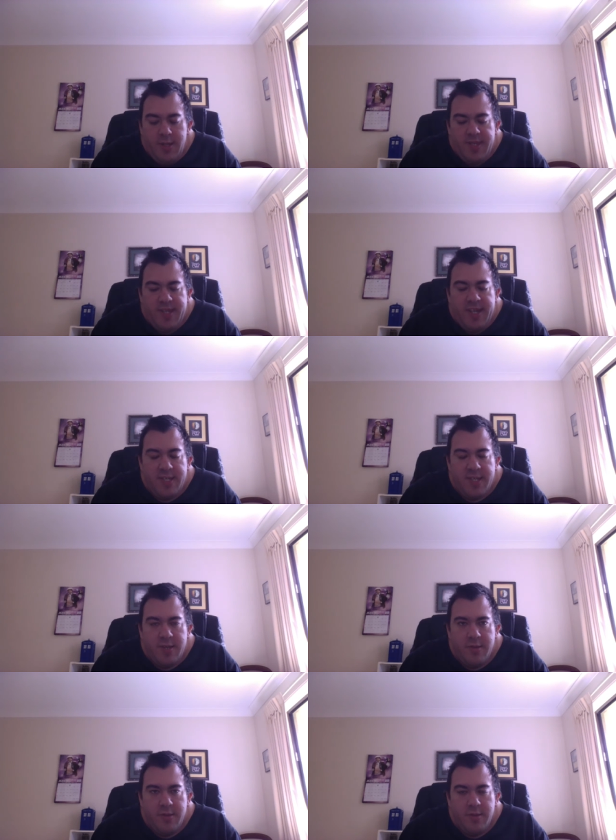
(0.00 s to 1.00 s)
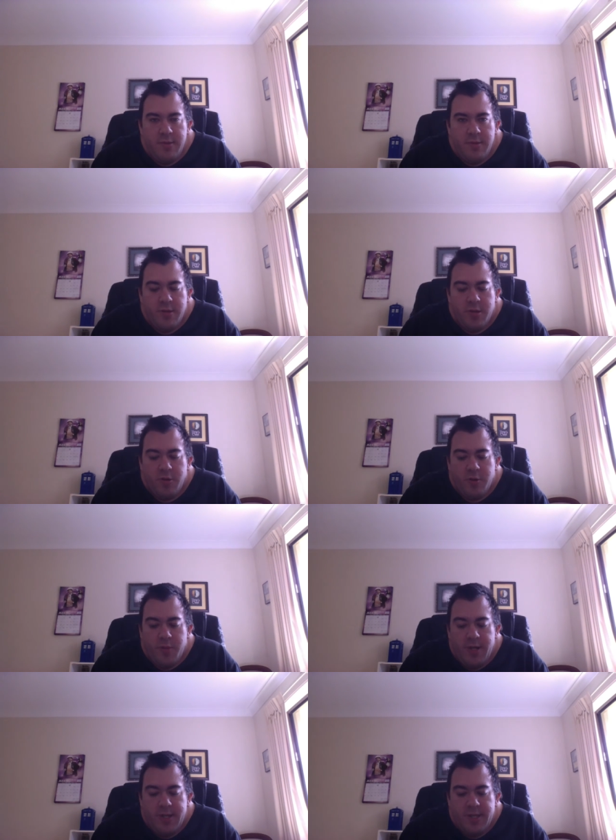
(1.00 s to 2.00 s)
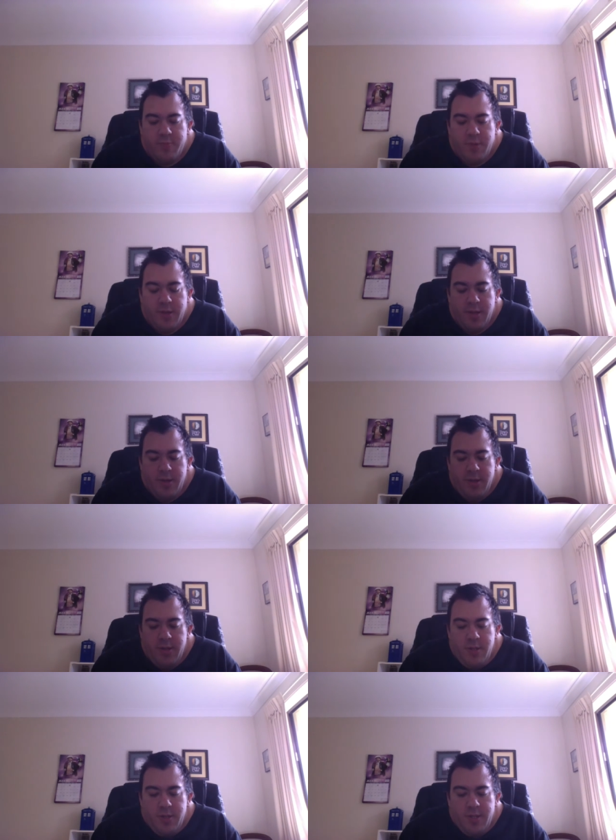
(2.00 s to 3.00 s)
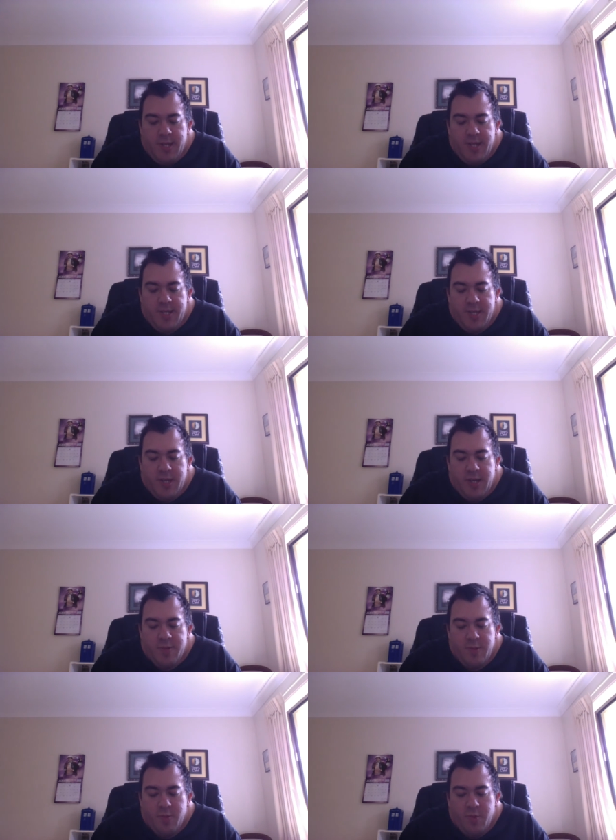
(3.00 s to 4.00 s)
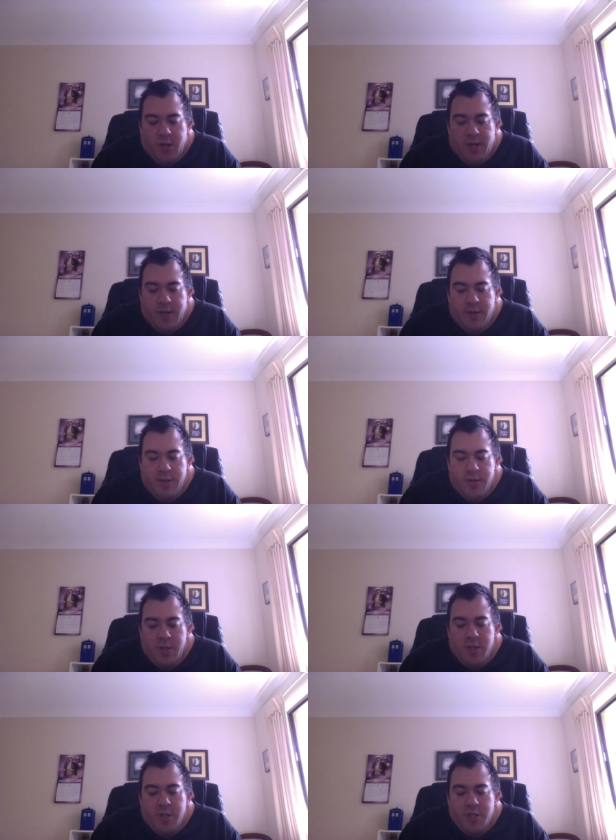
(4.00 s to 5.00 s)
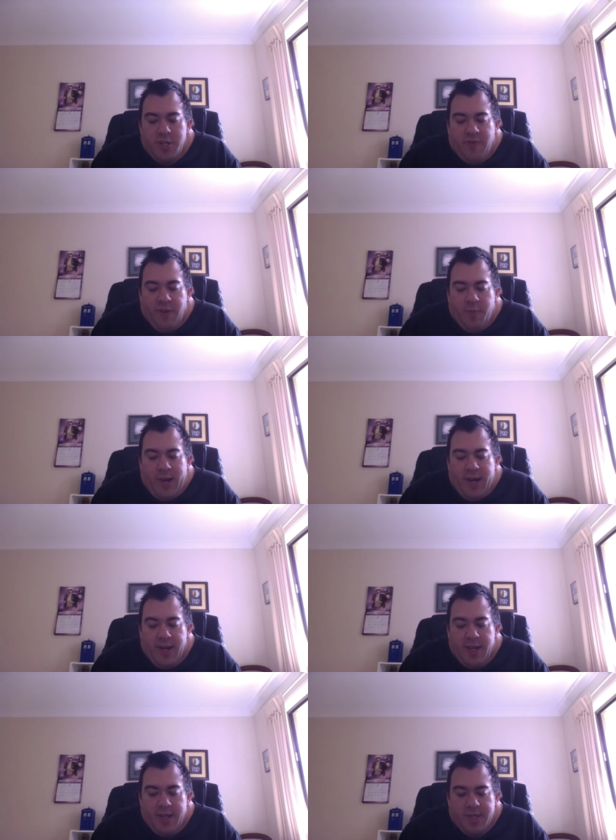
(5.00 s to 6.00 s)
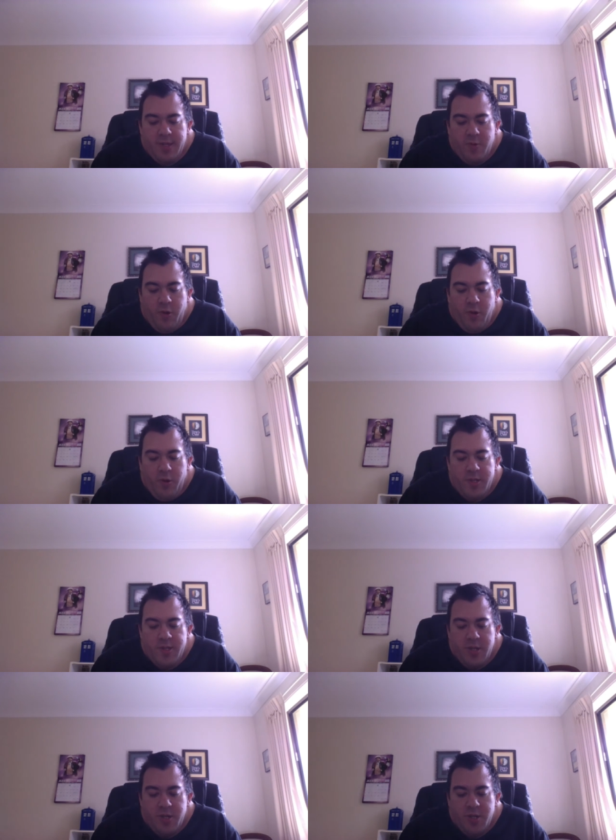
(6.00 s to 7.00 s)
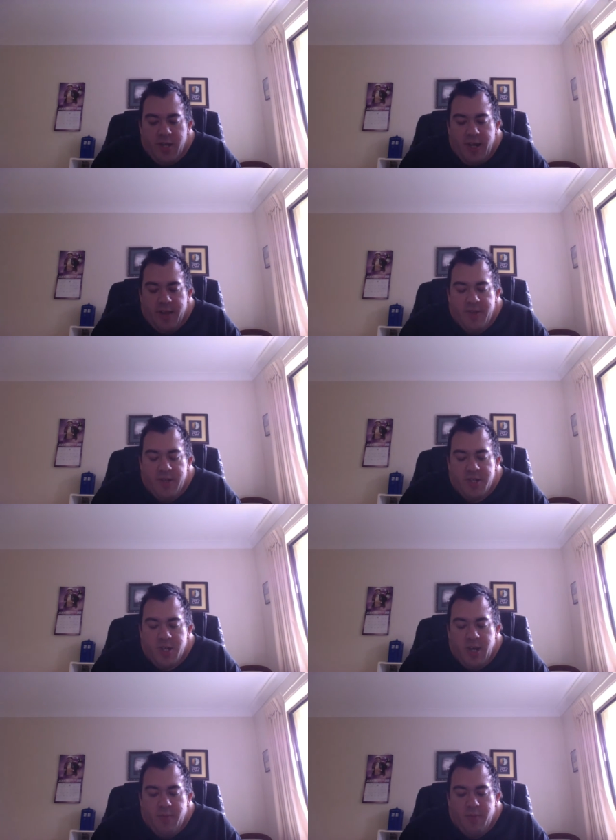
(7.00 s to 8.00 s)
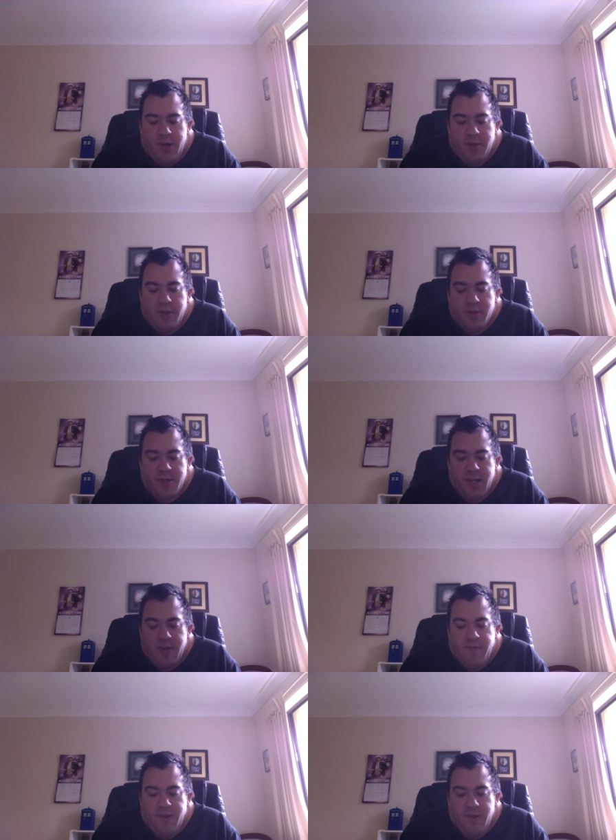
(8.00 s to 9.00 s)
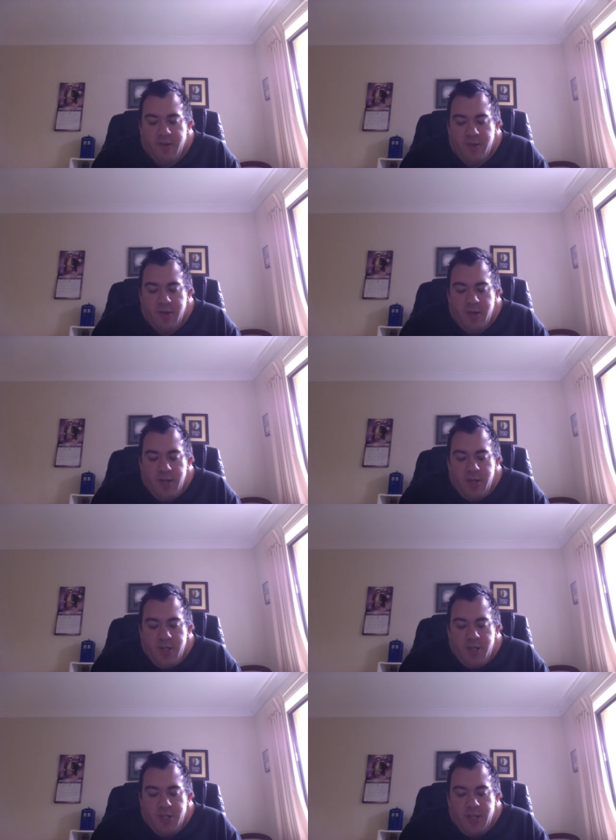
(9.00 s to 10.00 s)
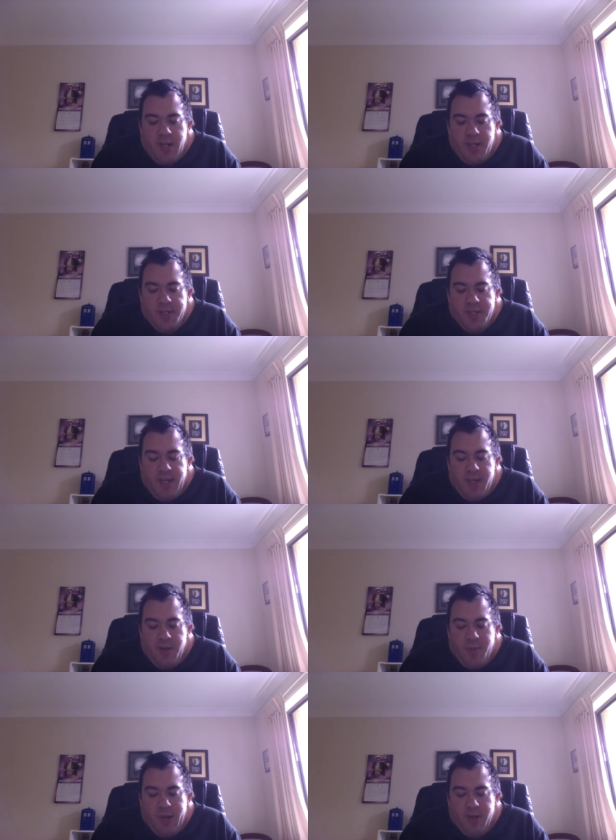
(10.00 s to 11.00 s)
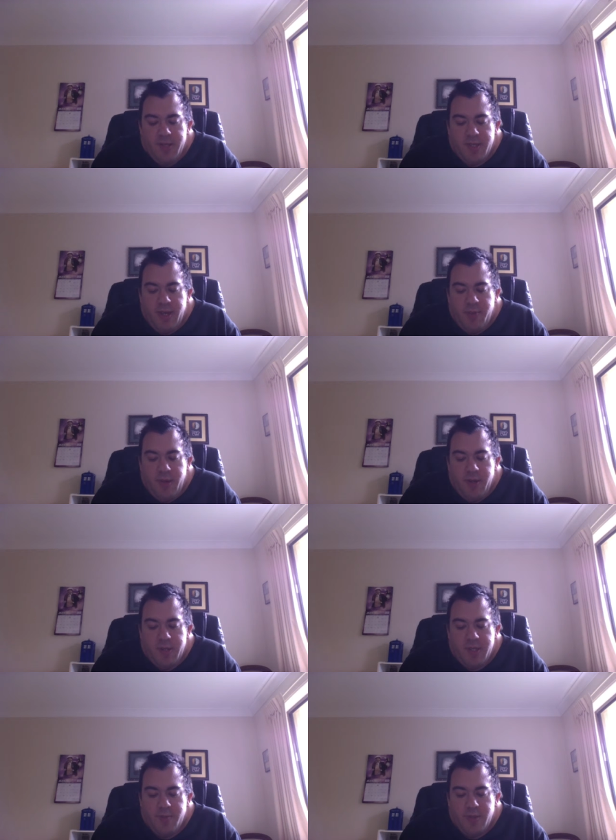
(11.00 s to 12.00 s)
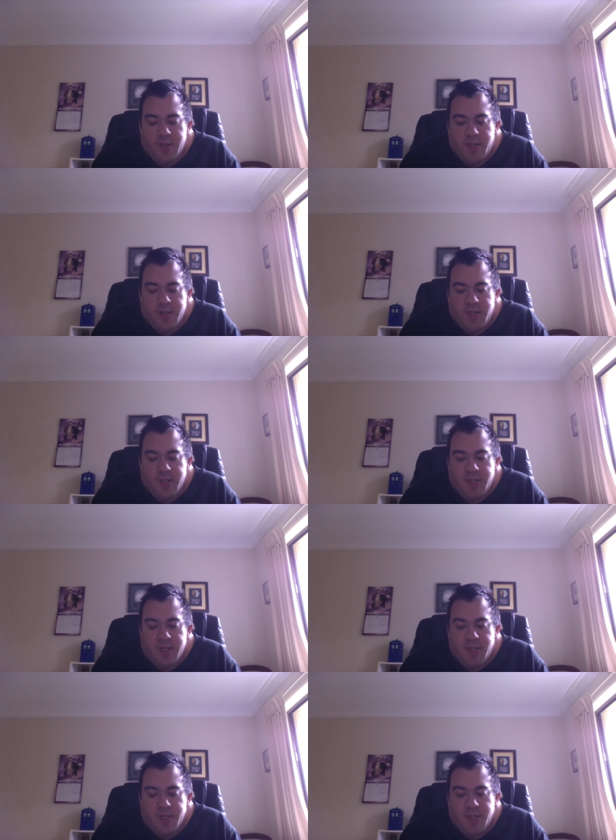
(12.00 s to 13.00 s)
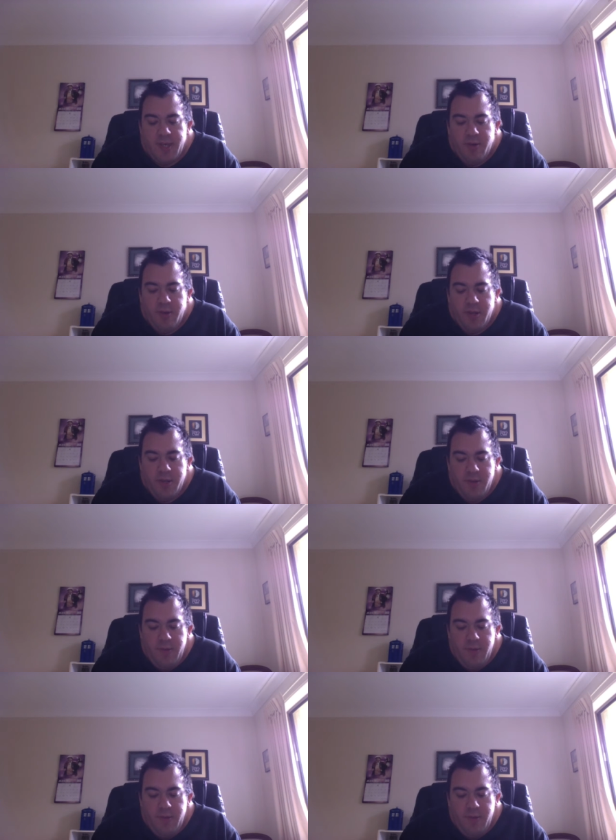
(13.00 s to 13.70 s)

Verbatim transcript: Stacey, the girl replied simply. Stacey's eyes went wide. She fell back against the wall as though she'd had the entire breath knocked out of her. She could understand her parents keeping her siblings' existence secret.